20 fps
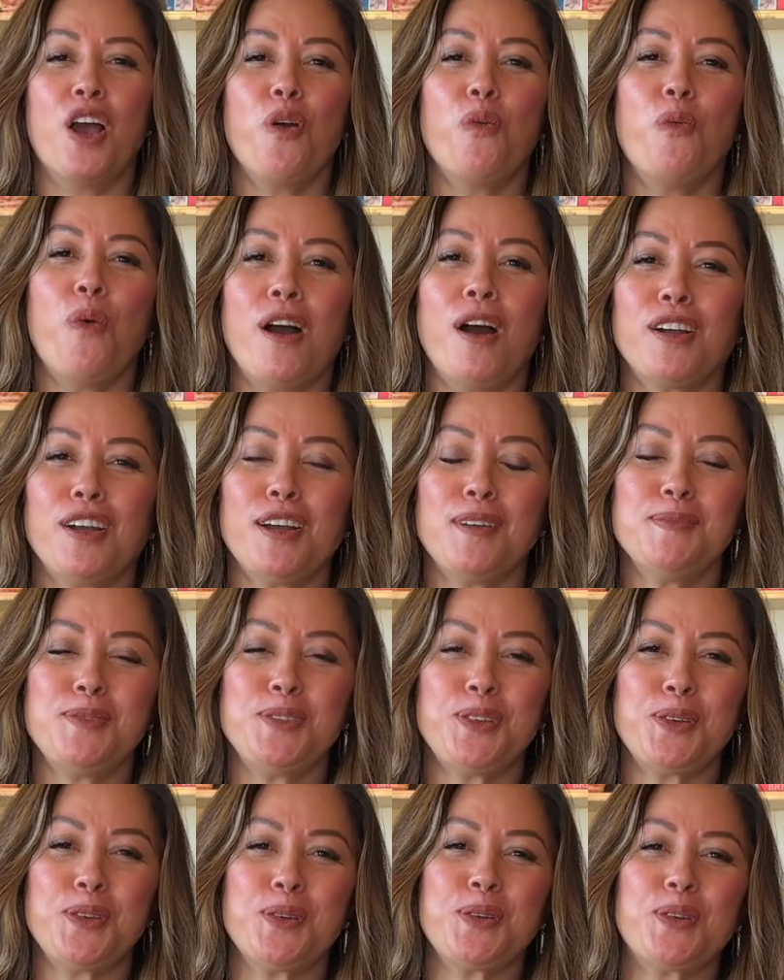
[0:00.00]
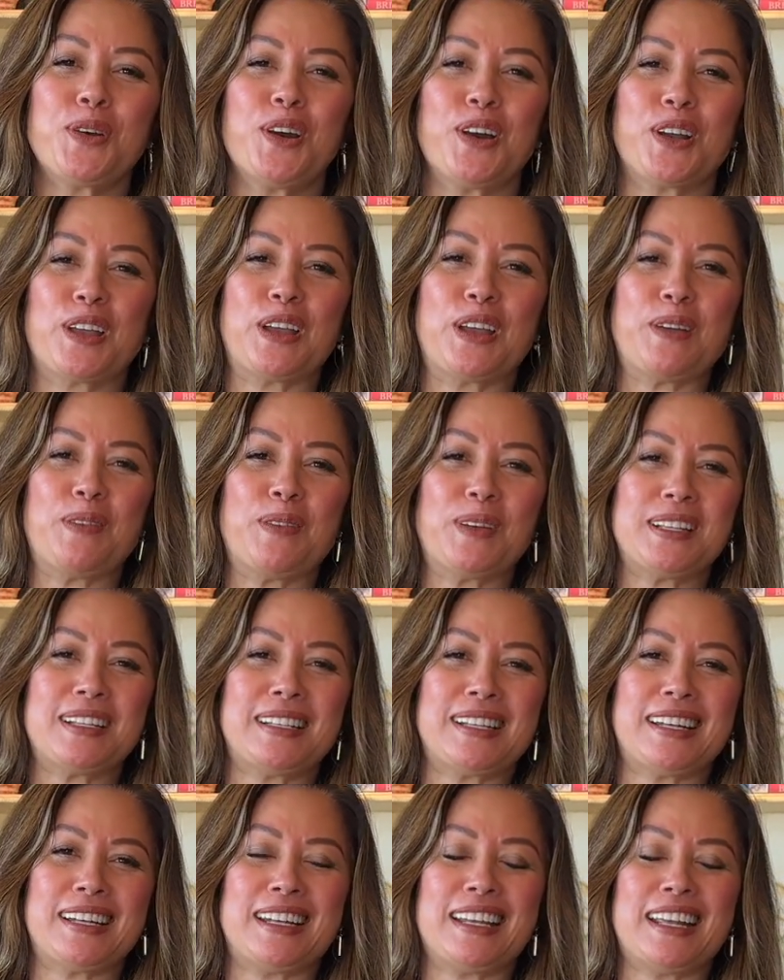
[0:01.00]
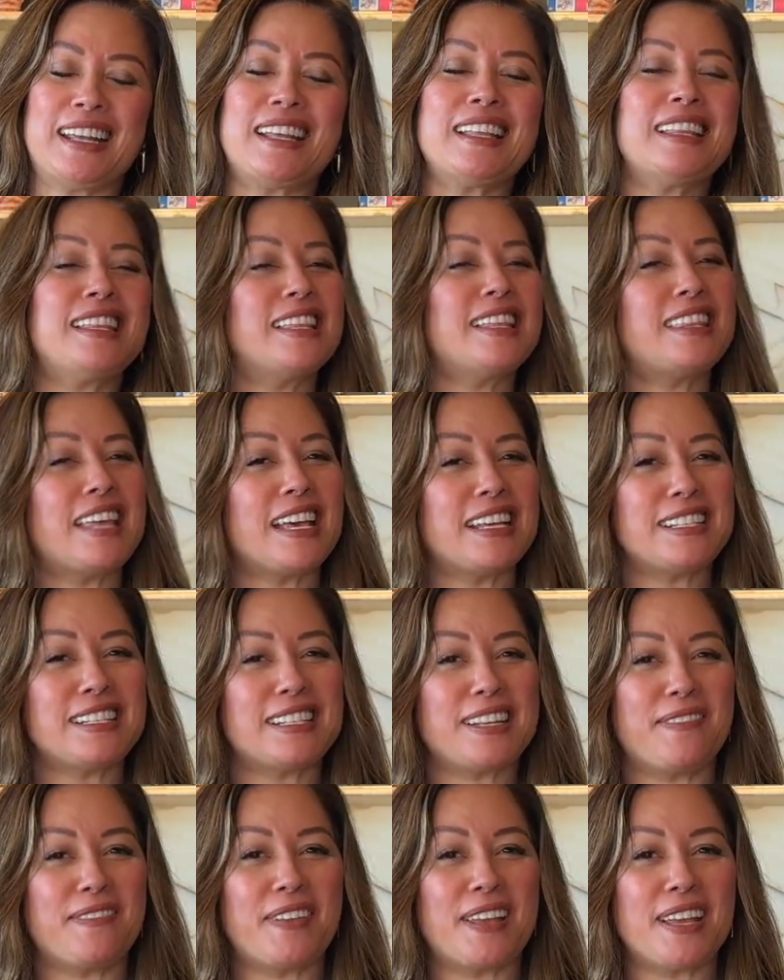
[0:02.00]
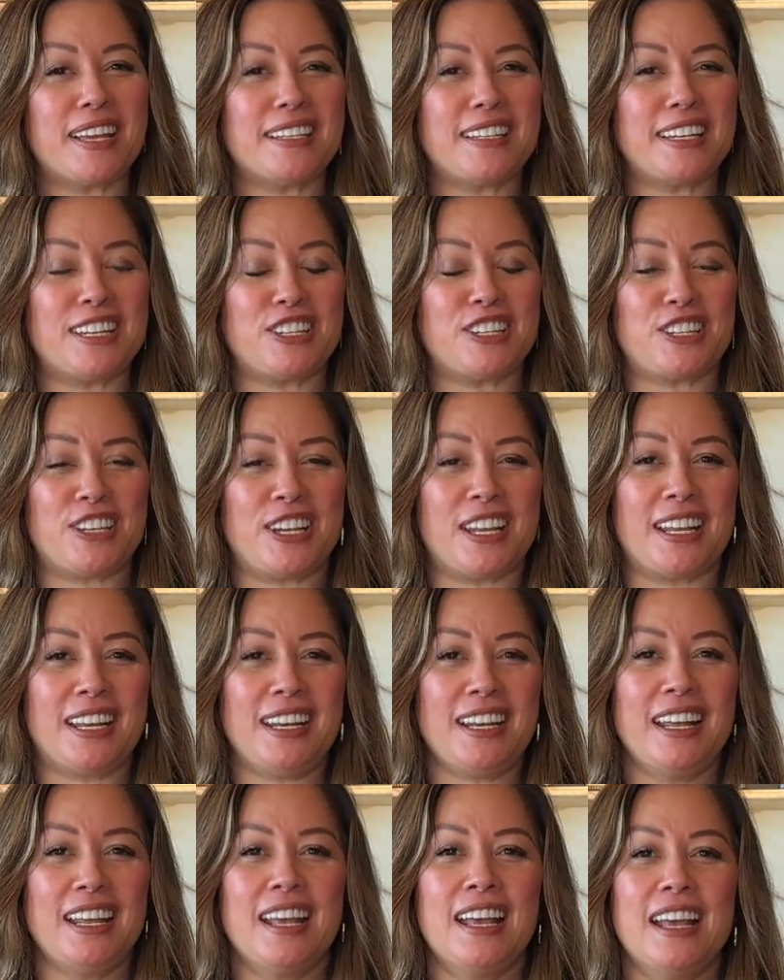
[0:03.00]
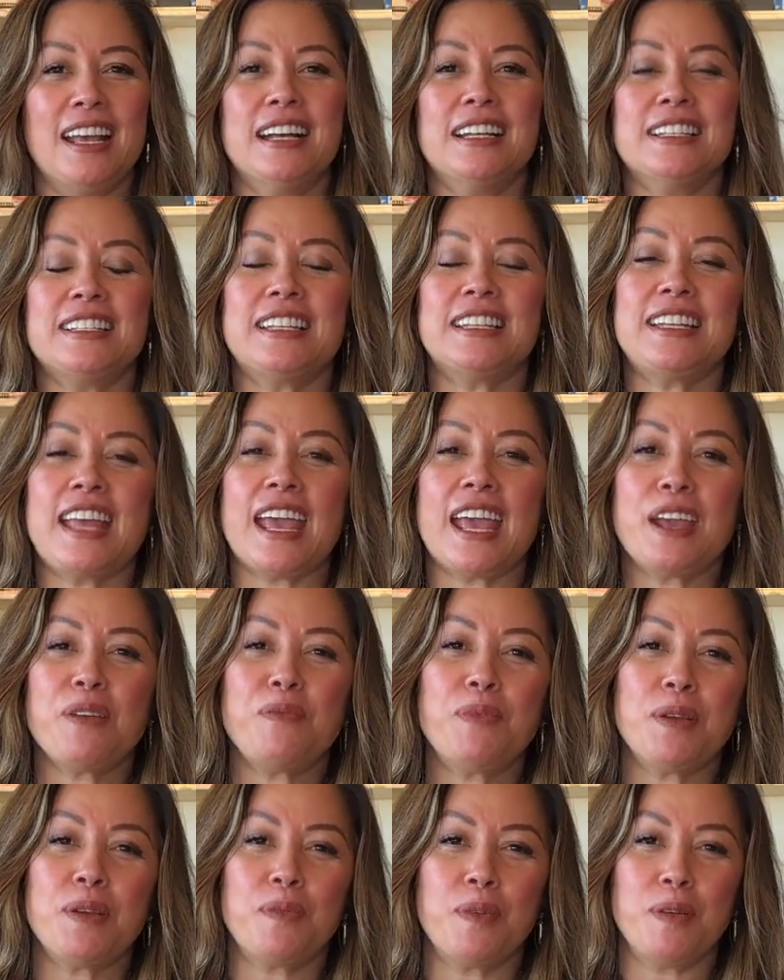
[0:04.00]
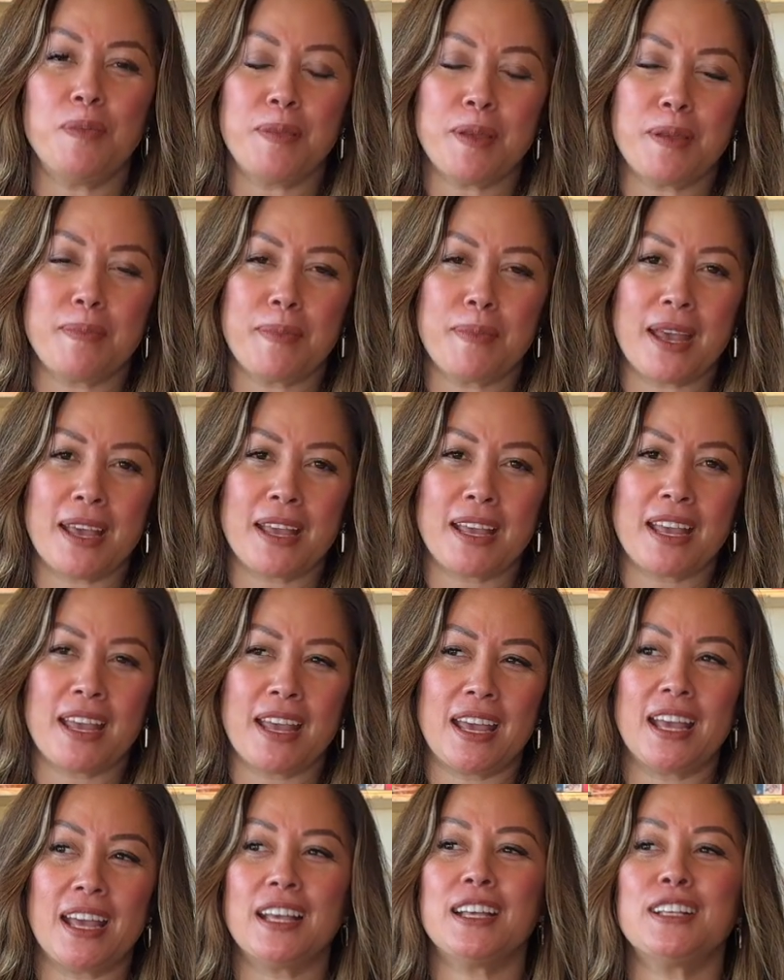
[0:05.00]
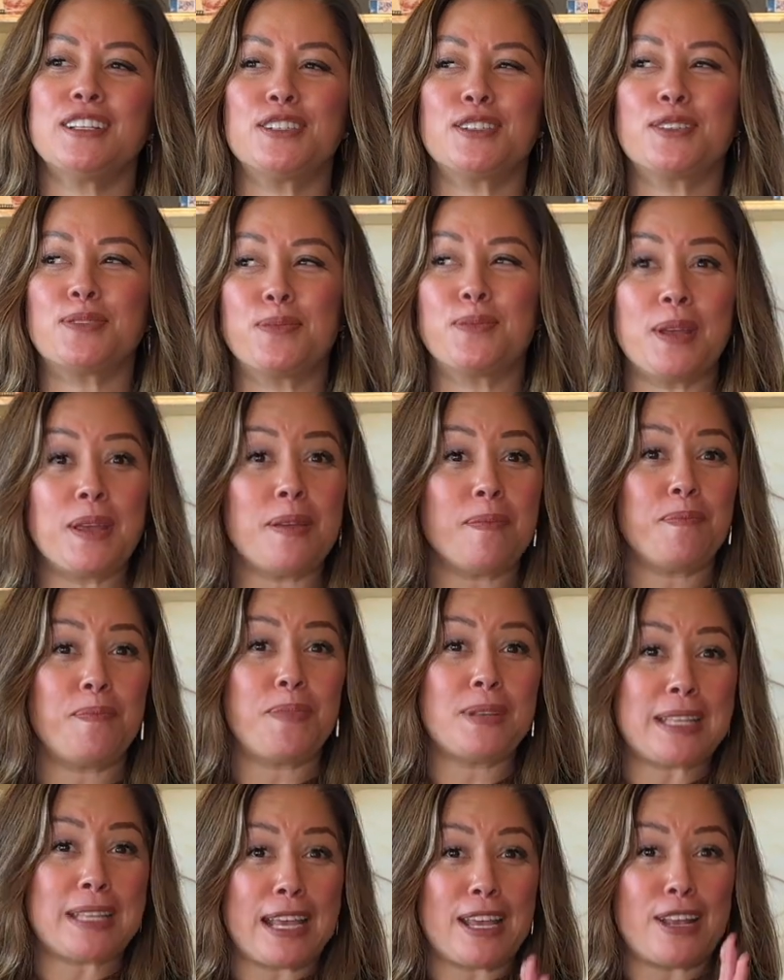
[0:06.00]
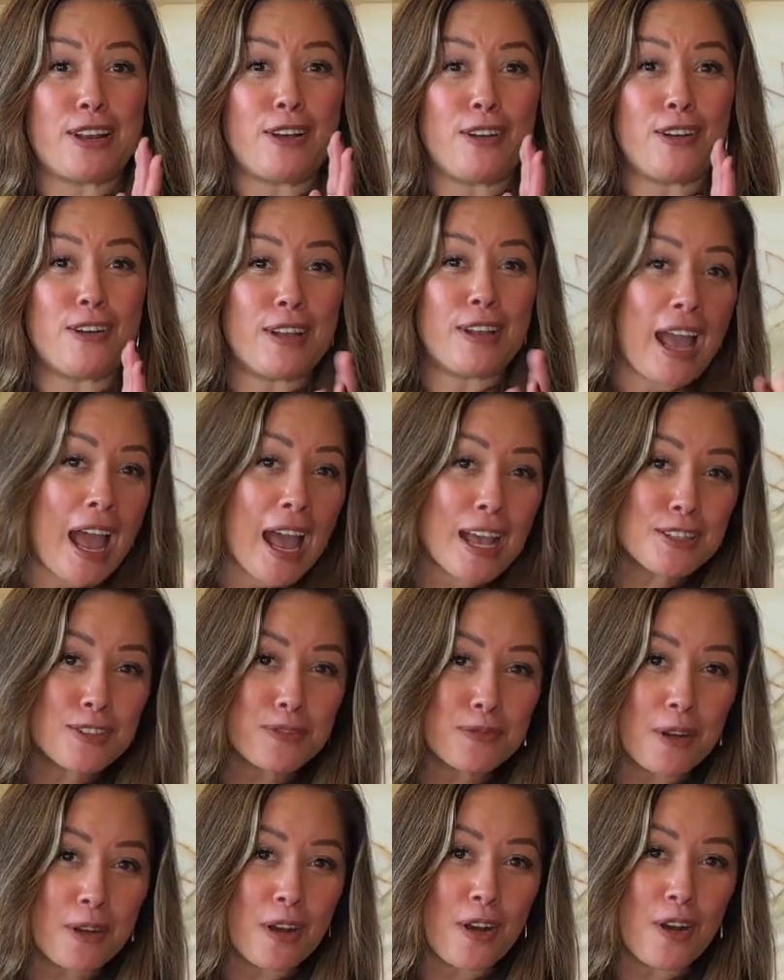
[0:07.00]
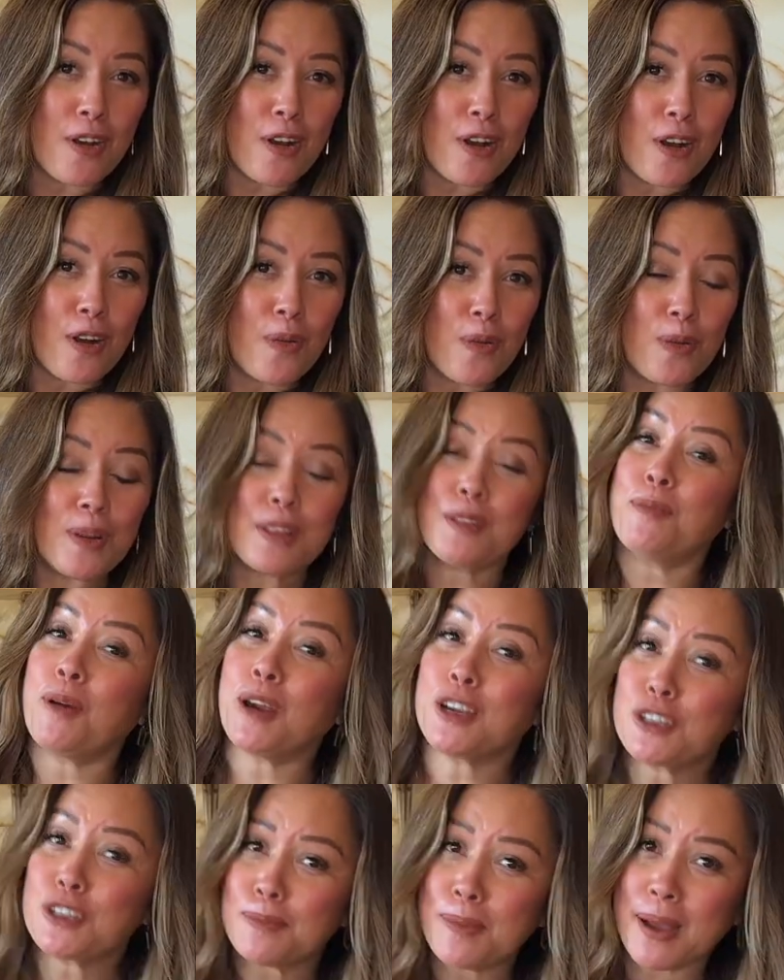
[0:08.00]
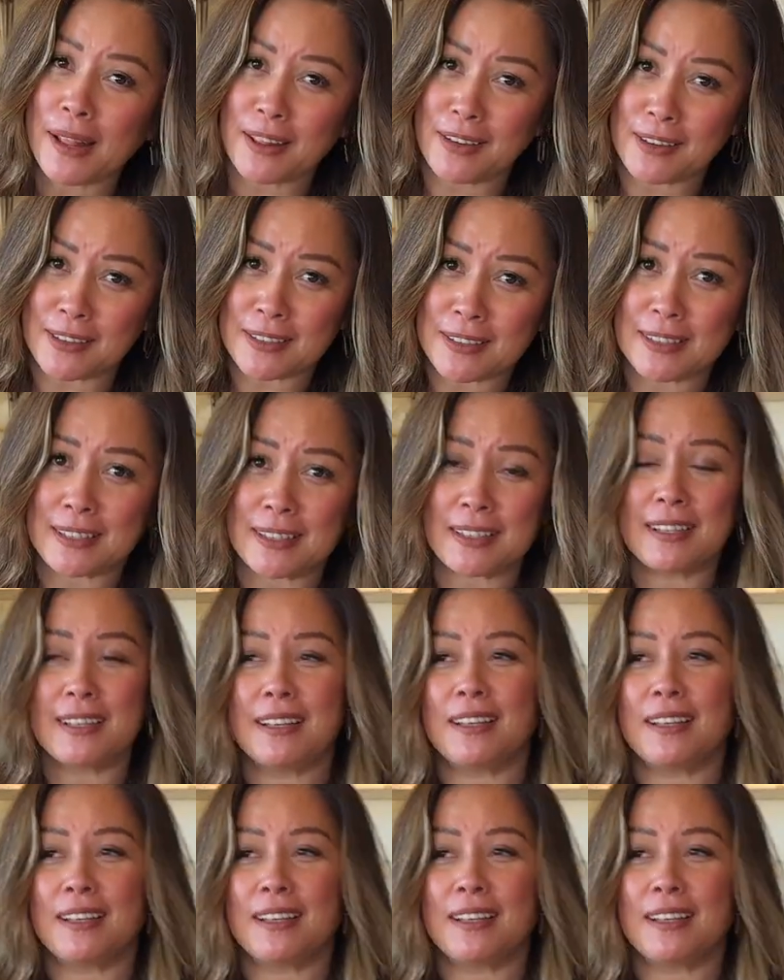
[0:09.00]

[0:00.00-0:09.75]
Welcome to Cooking with Cindy, the Thanksgiving edition. Today we will be making sweet potato casserole with marshmallows.